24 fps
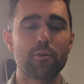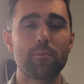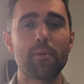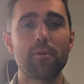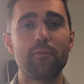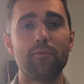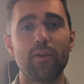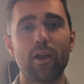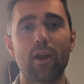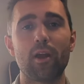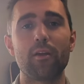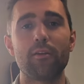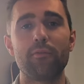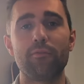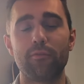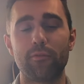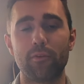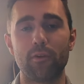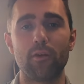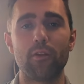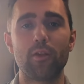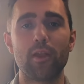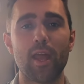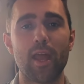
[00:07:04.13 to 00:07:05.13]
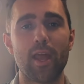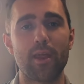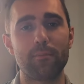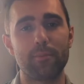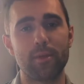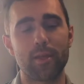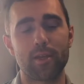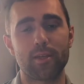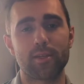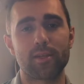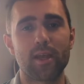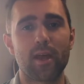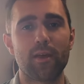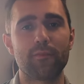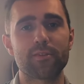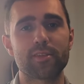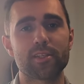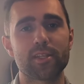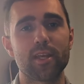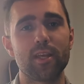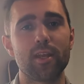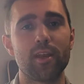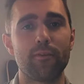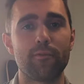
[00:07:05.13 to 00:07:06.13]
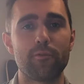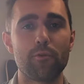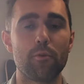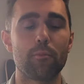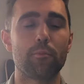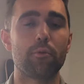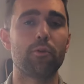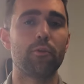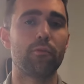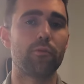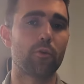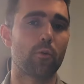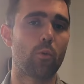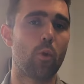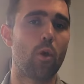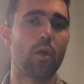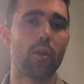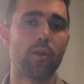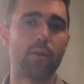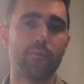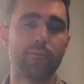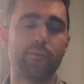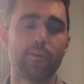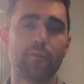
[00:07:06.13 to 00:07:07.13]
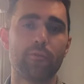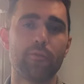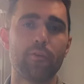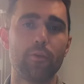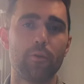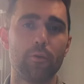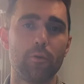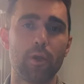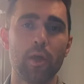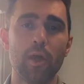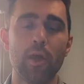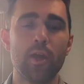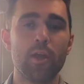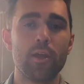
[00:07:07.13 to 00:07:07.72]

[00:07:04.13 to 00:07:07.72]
you can be very full and be in a deficit if you improve the quality of your food.